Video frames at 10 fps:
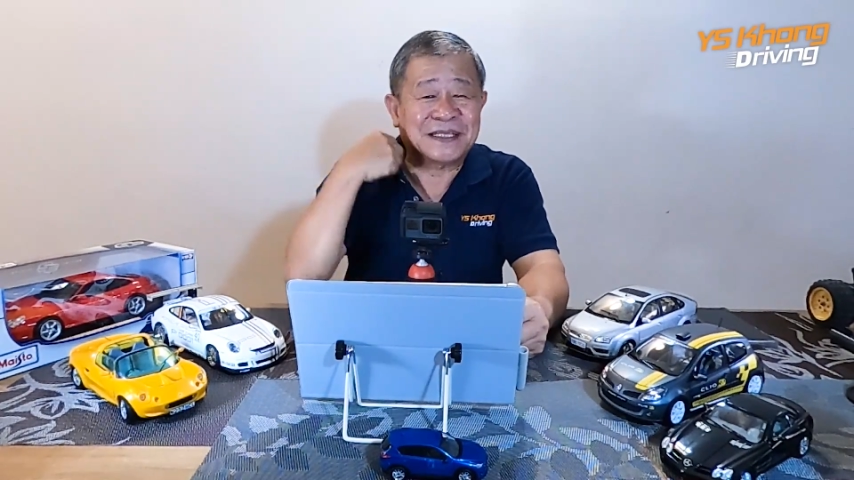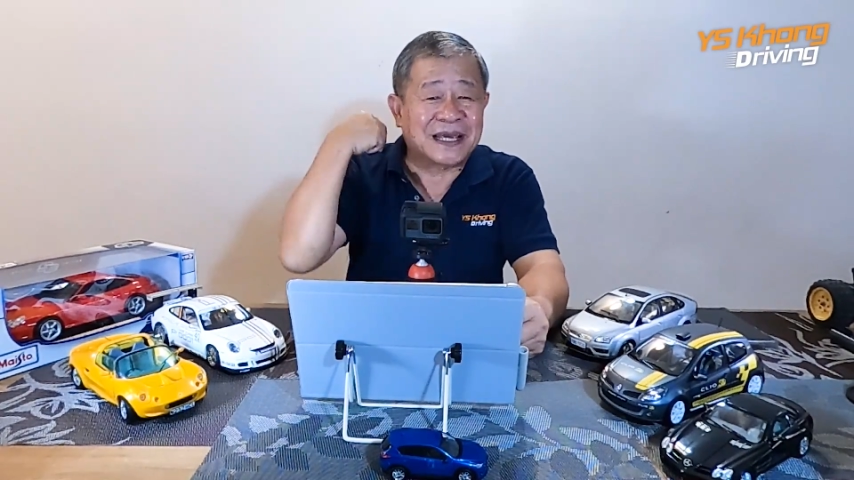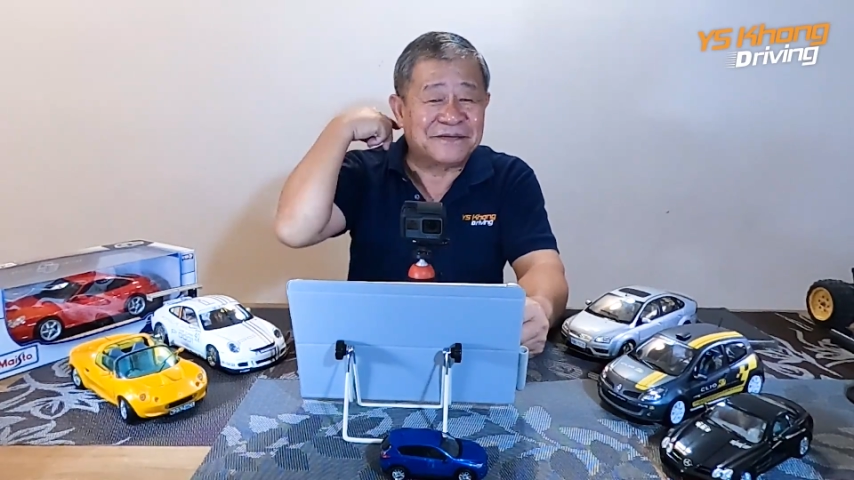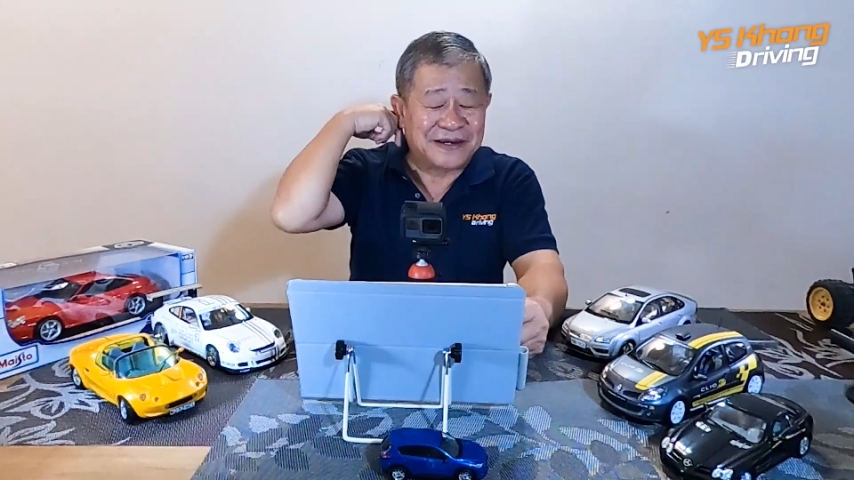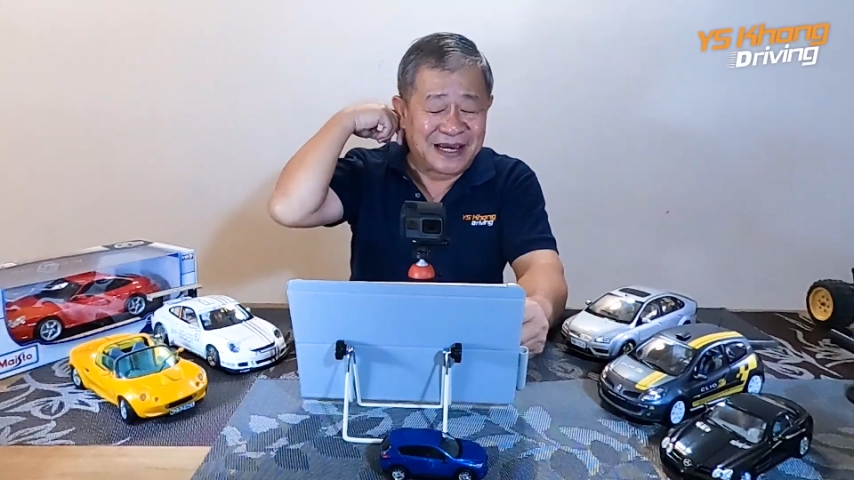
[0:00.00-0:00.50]

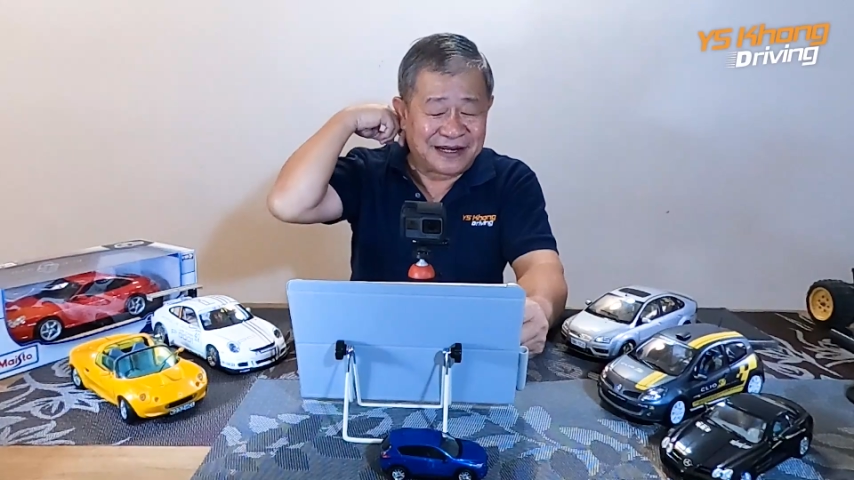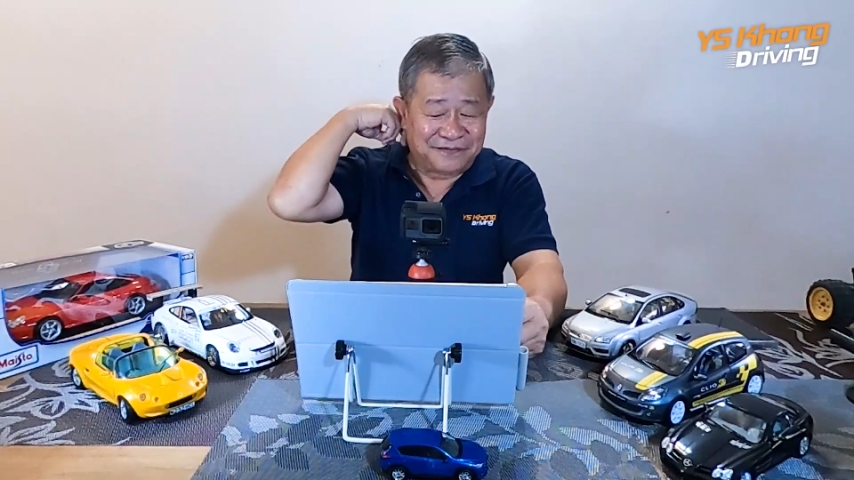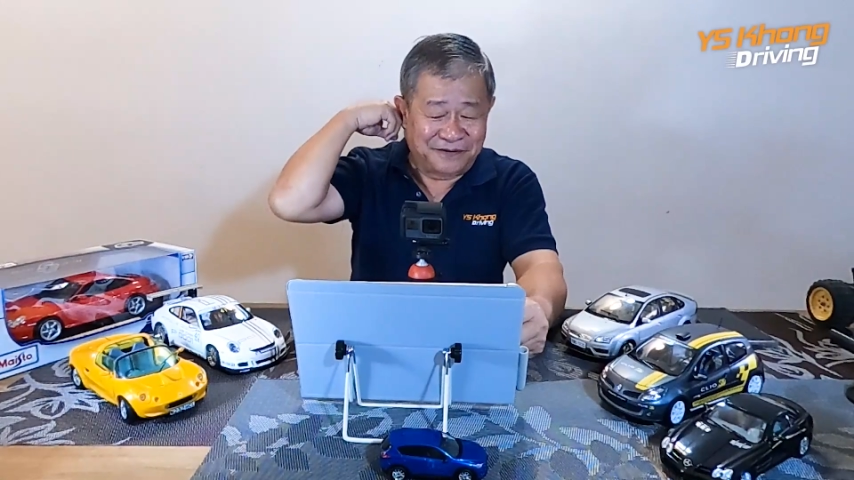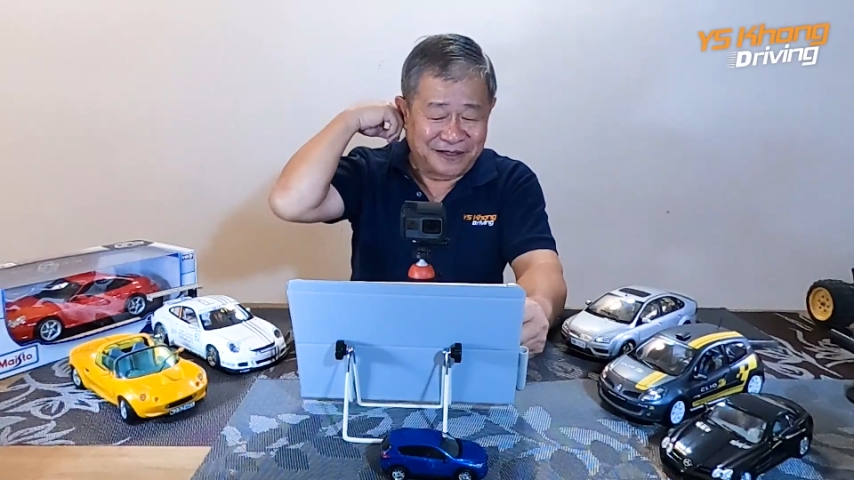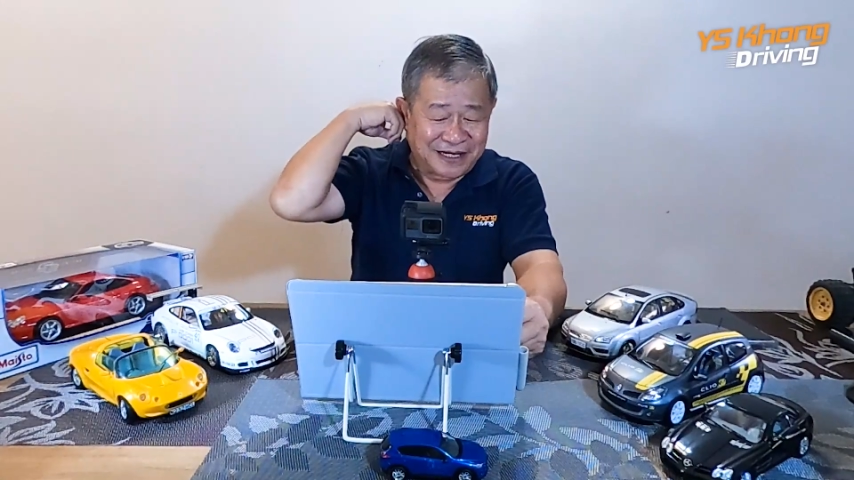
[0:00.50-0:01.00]
tank we had
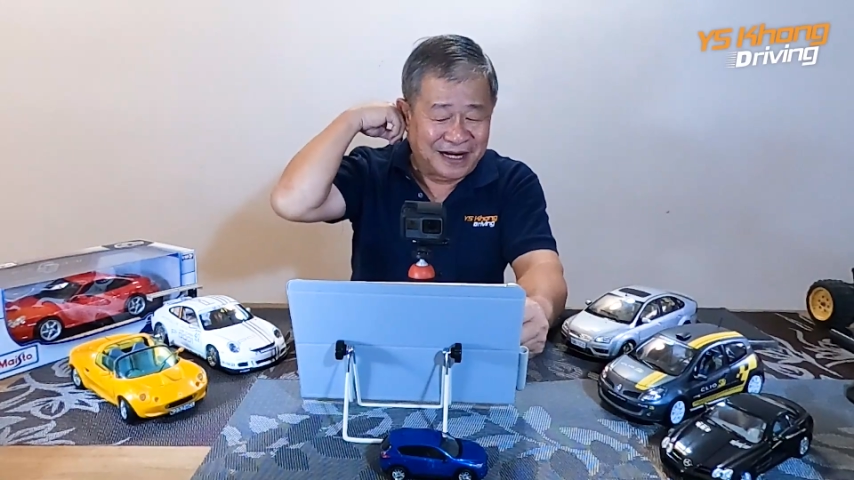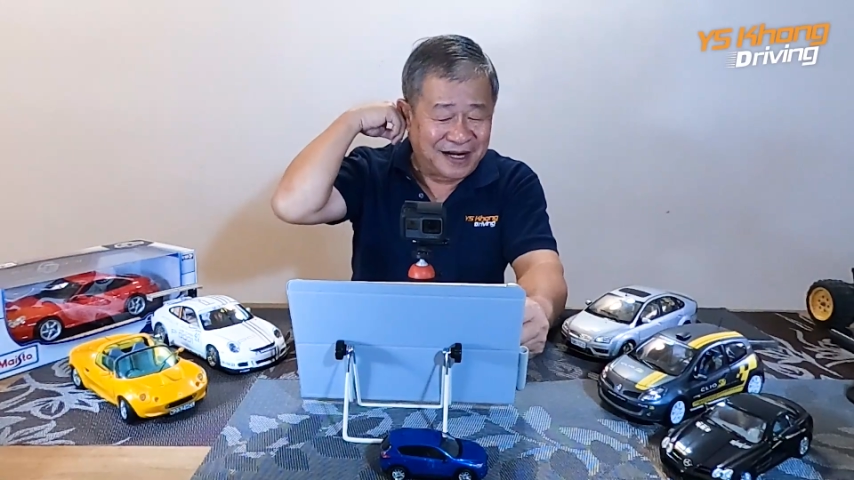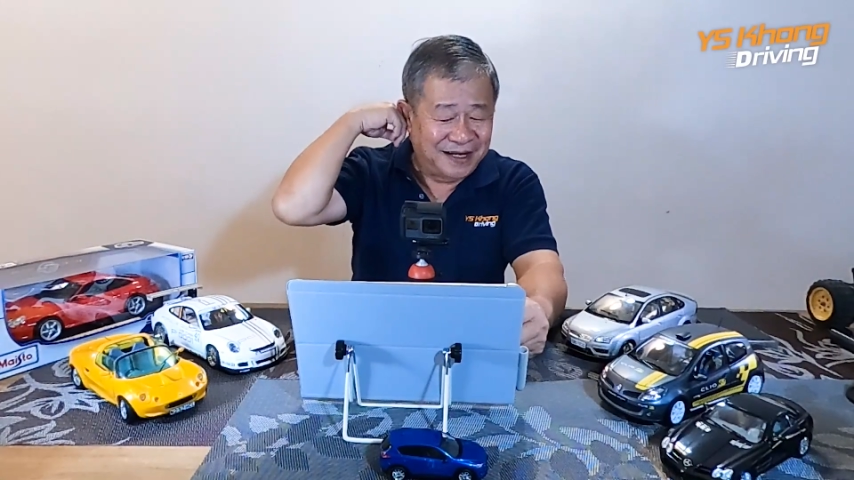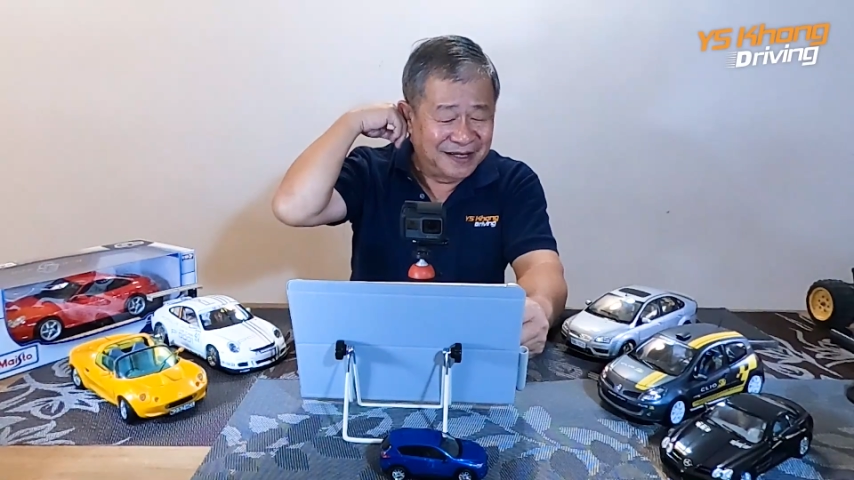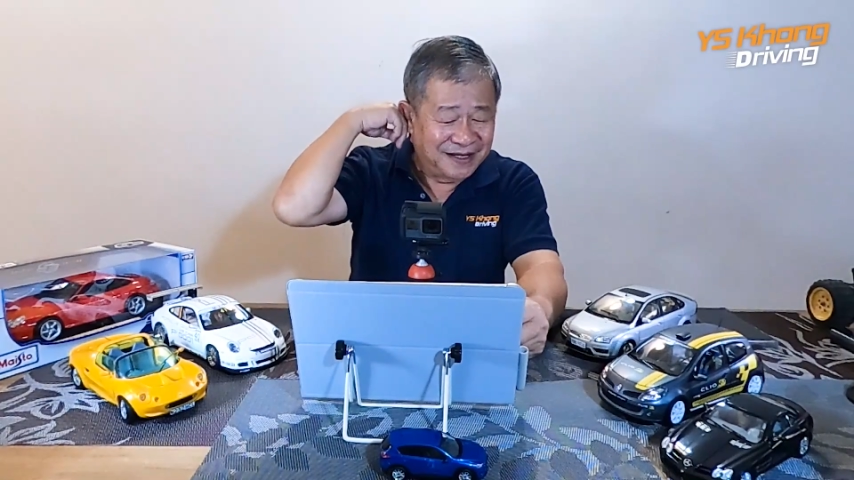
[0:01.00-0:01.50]
for the
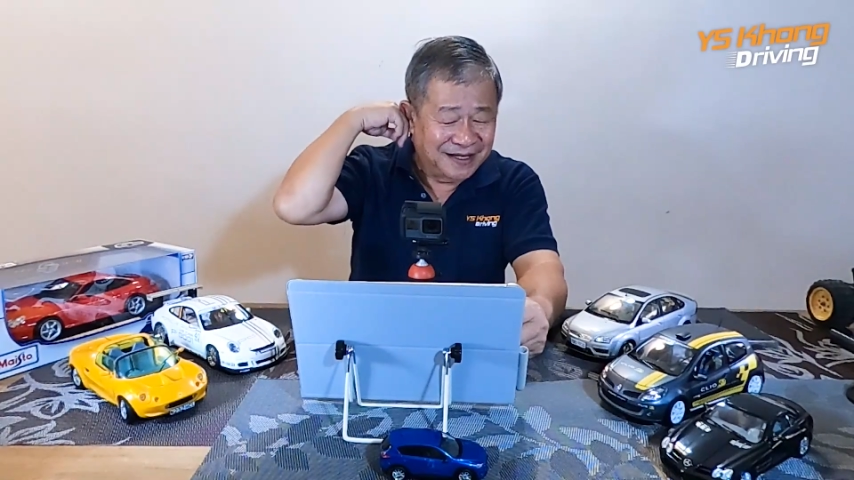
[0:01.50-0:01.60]
car.